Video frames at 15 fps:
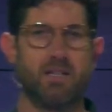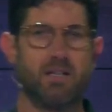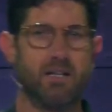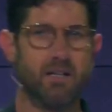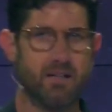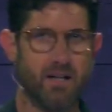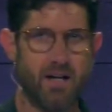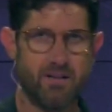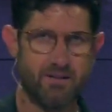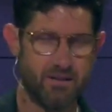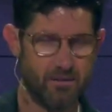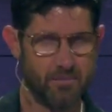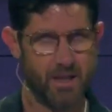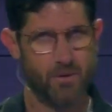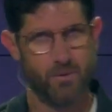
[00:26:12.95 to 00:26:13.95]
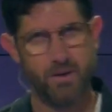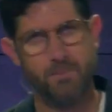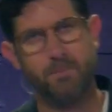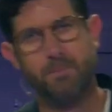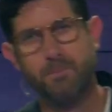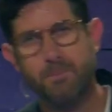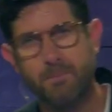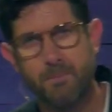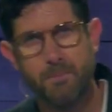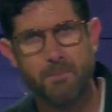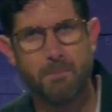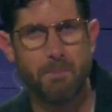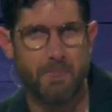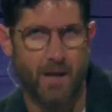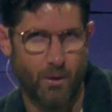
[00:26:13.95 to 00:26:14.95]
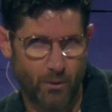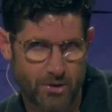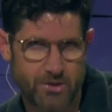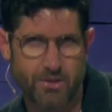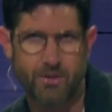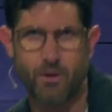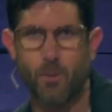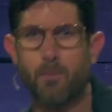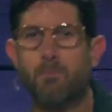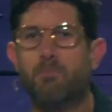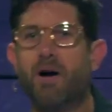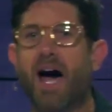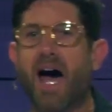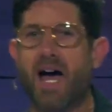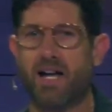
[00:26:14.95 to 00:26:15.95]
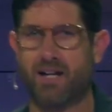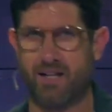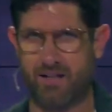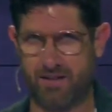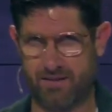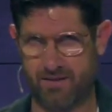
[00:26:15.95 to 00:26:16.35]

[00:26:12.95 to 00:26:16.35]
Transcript: And God said, Maywin, I want you to go back